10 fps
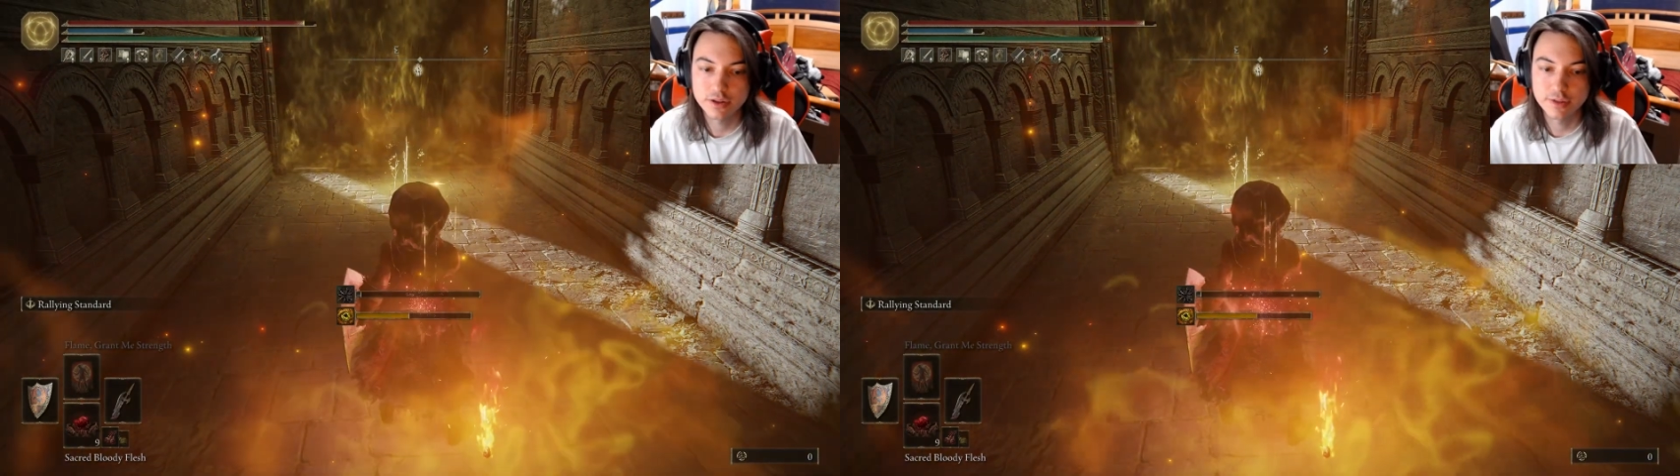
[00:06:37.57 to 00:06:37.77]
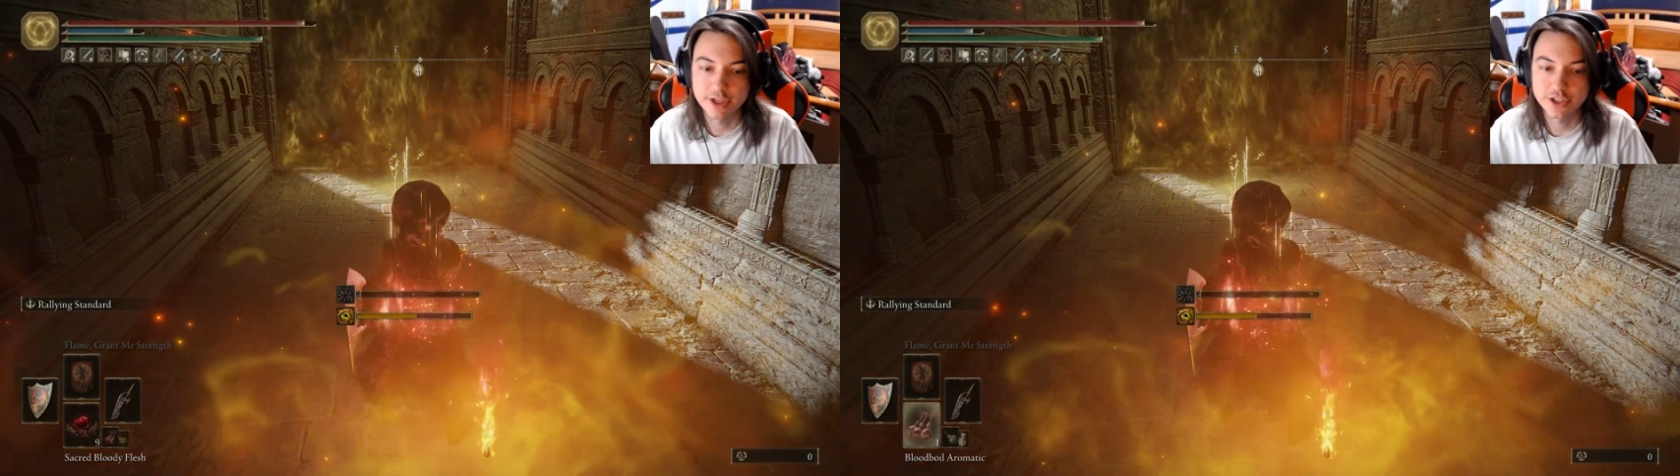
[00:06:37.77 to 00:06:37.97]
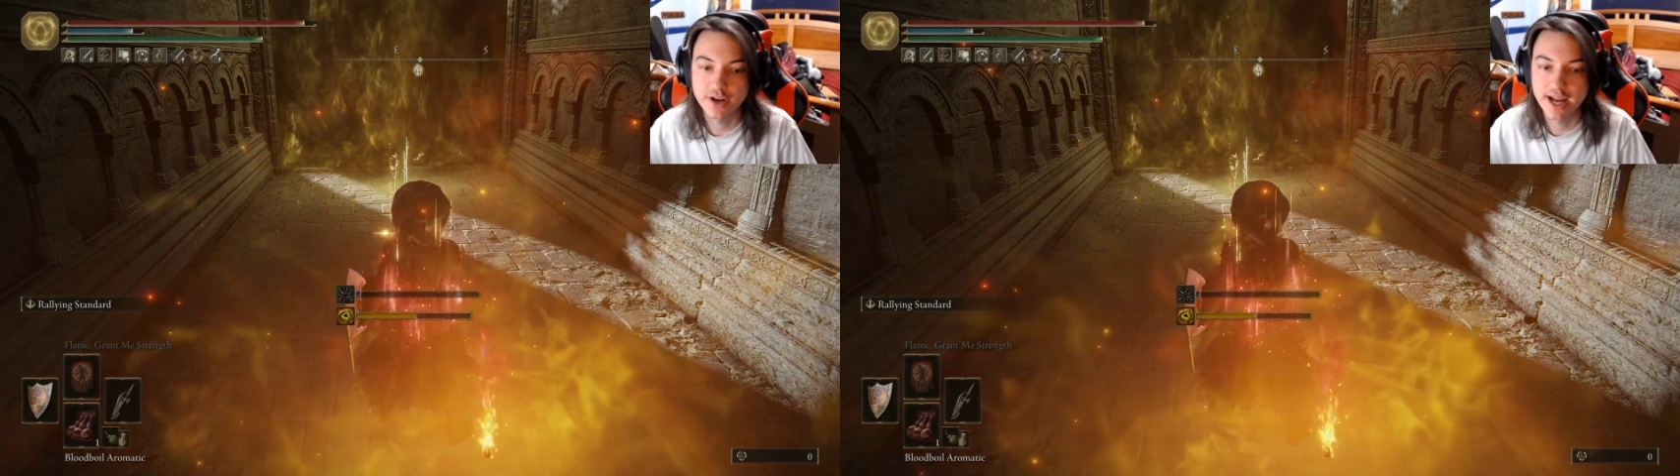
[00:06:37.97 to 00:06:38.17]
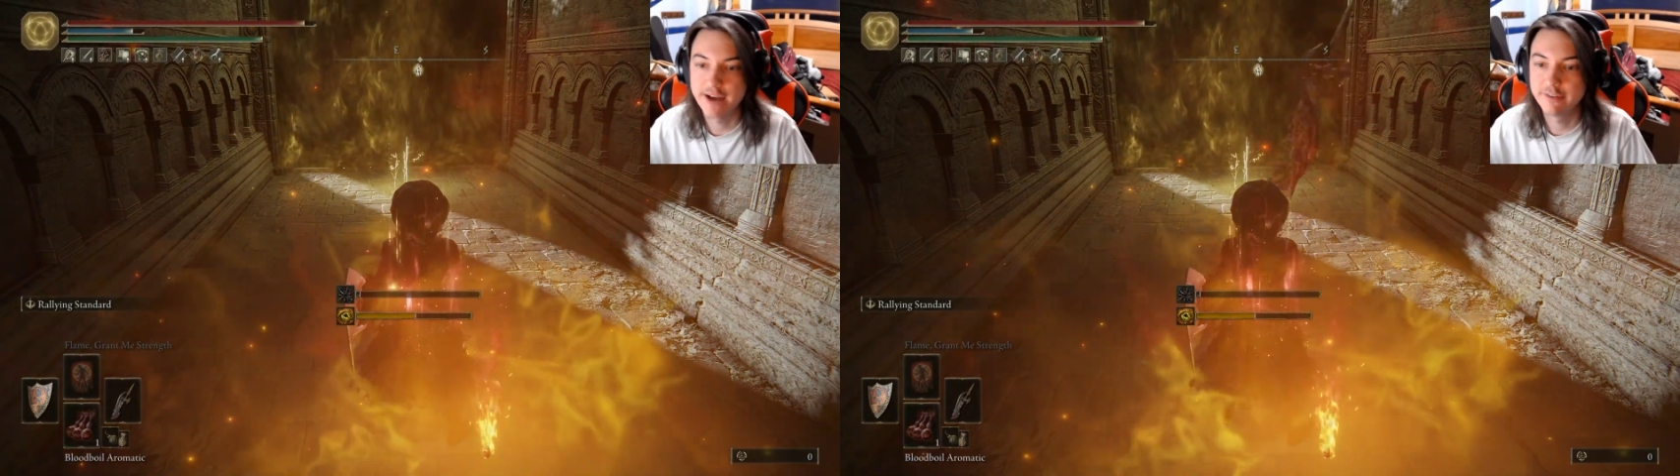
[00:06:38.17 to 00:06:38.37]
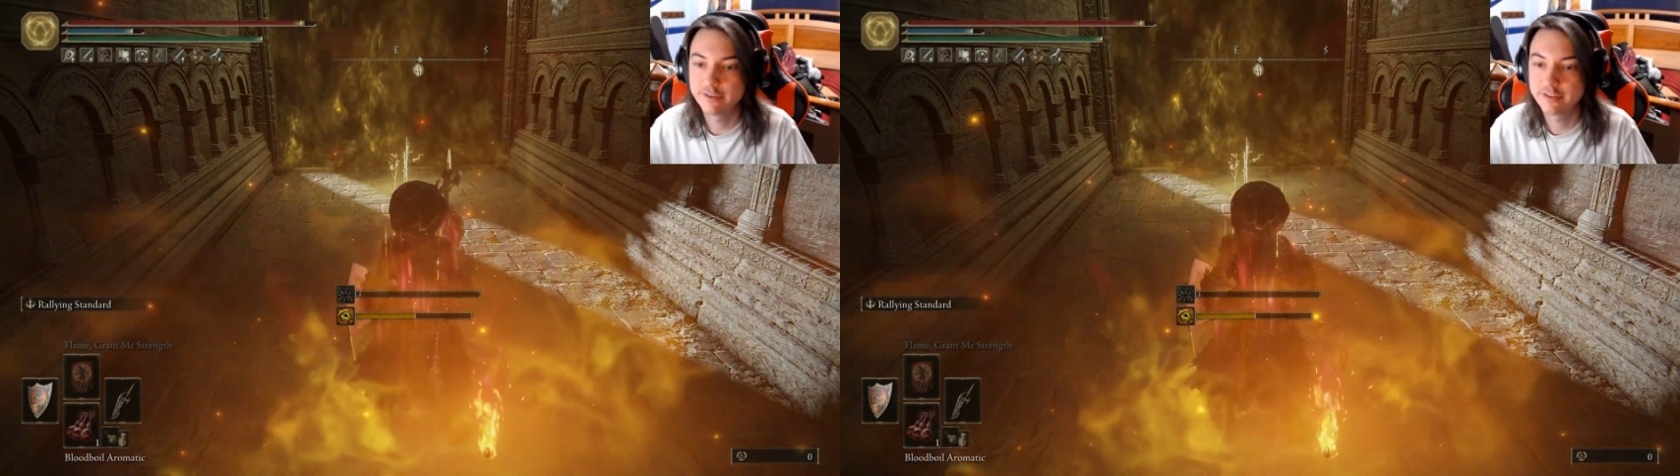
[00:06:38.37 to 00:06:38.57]
and would hot
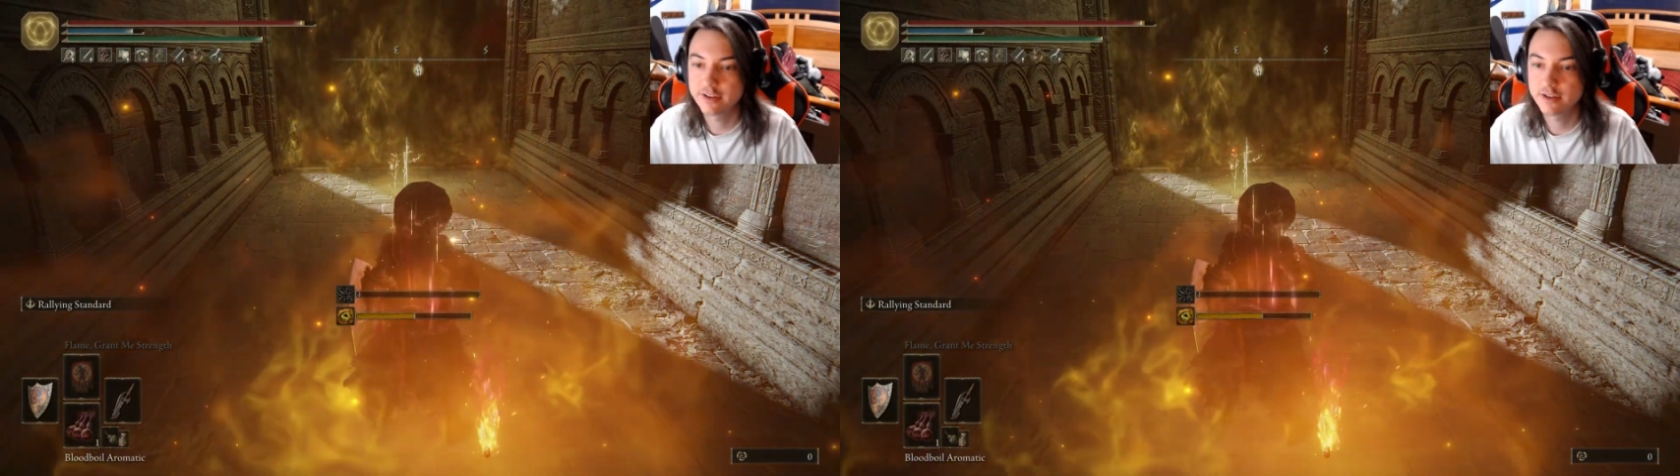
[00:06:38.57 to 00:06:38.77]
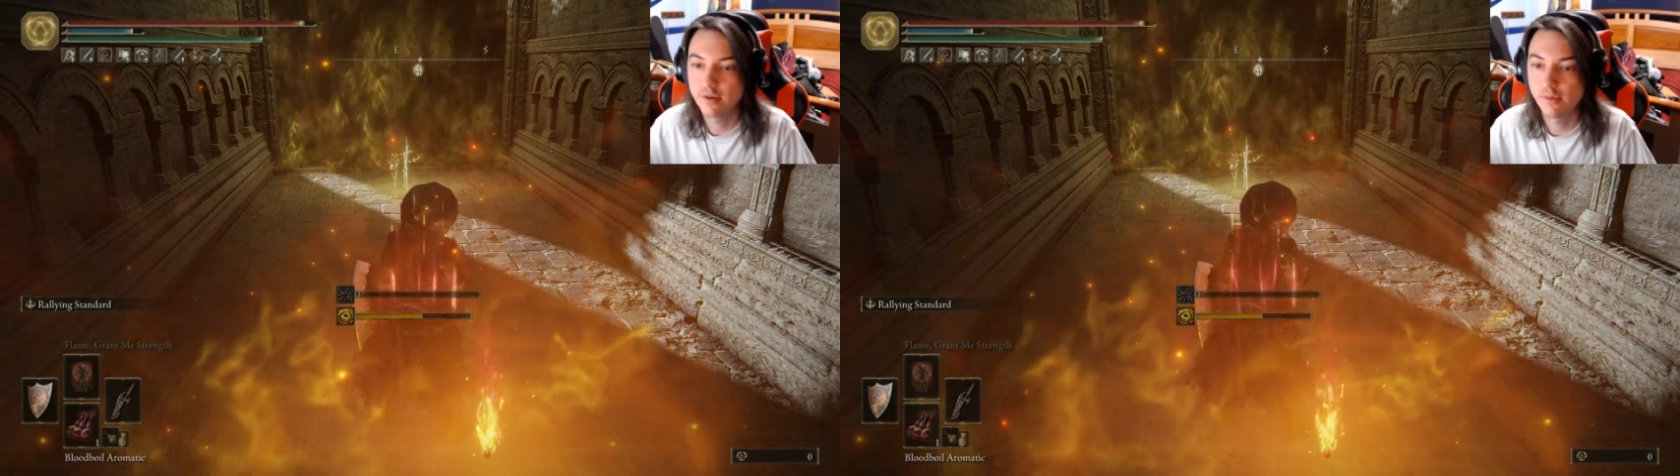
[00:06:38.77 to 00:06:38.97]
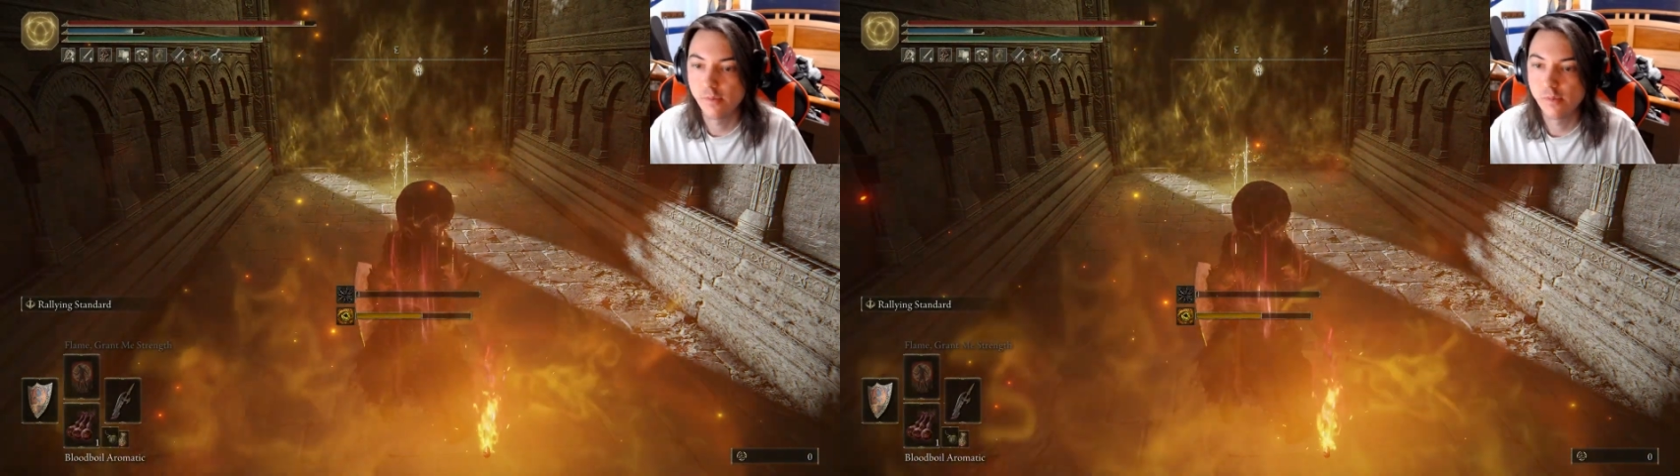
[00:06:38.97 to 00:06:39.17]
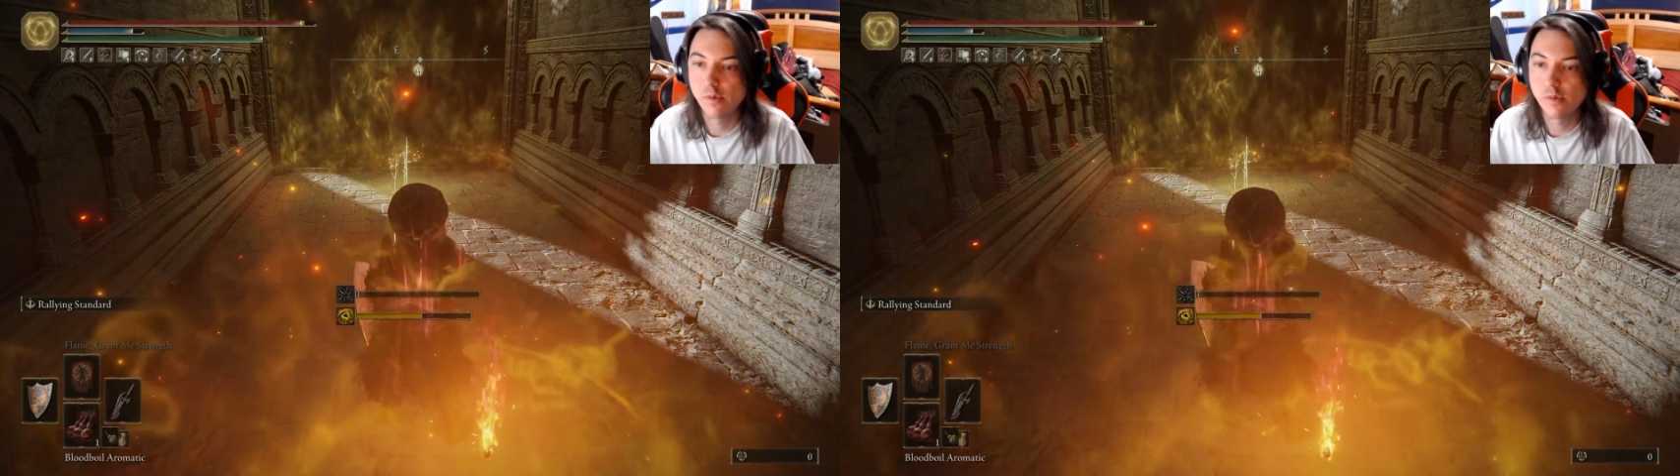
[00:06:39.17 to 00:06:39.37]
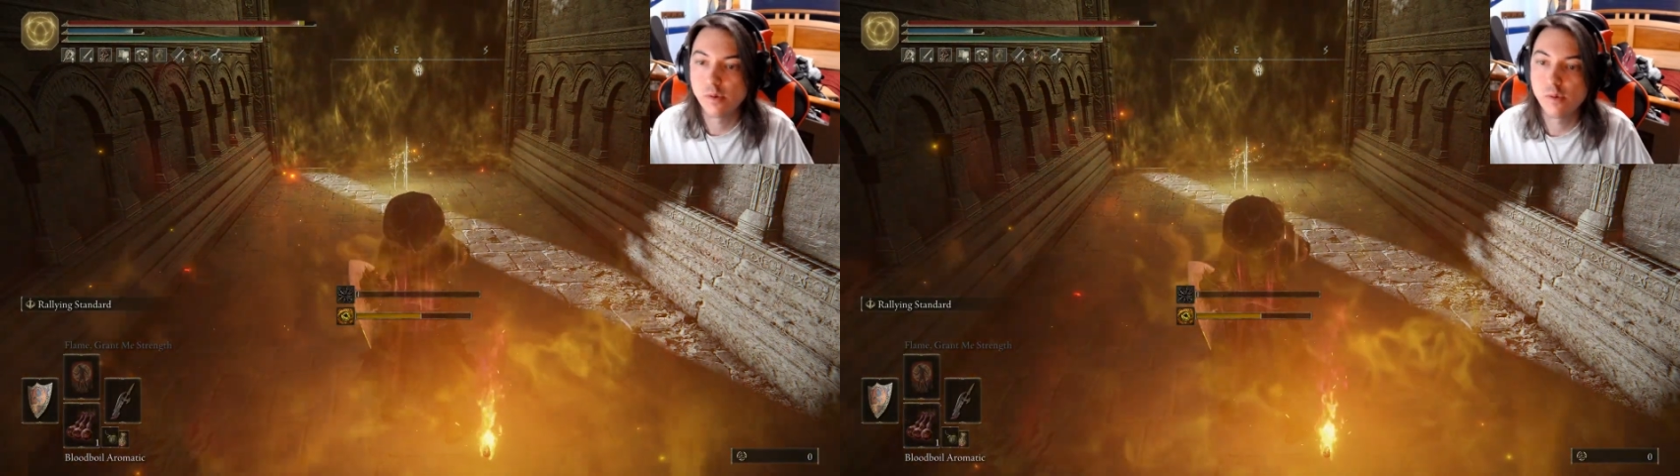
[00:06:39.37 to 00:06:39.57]
swap into other
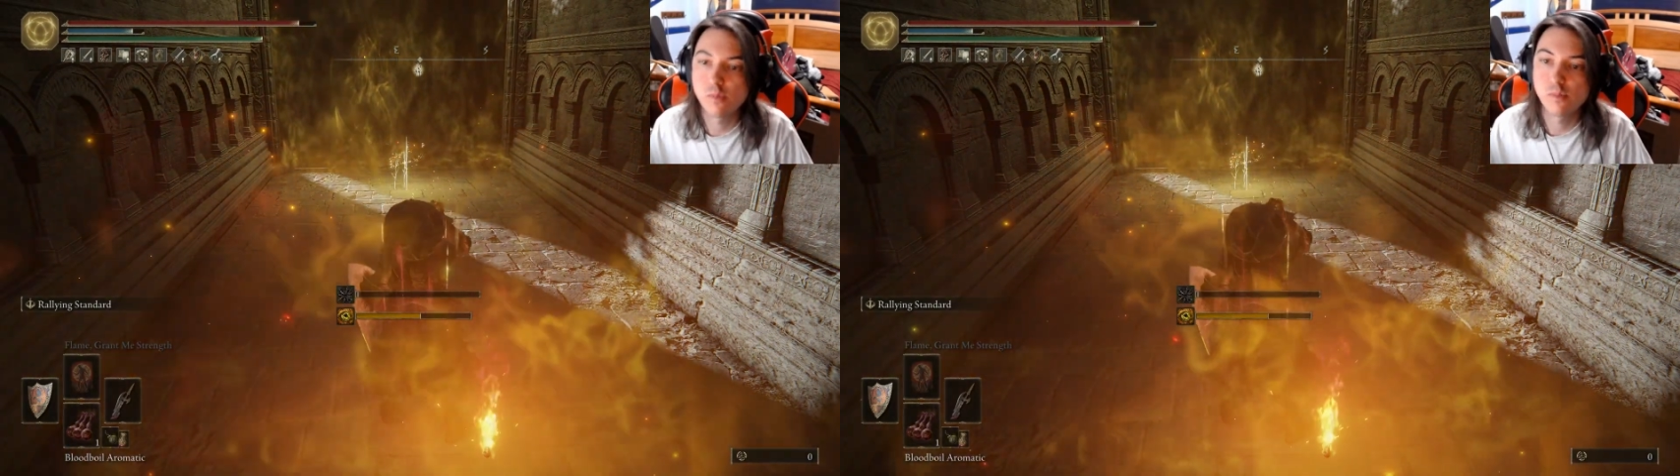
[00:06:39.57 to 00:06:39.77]
talismans